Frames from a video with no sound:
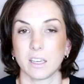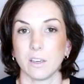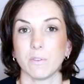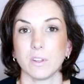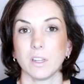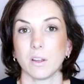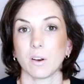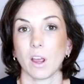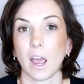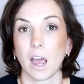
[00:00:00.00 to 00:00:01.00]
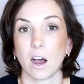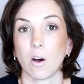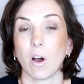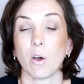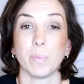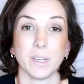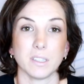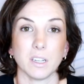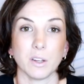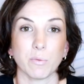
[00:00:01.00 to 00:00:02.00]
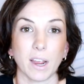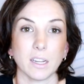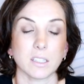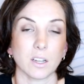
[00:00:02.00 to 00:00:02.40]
given that our obesity rates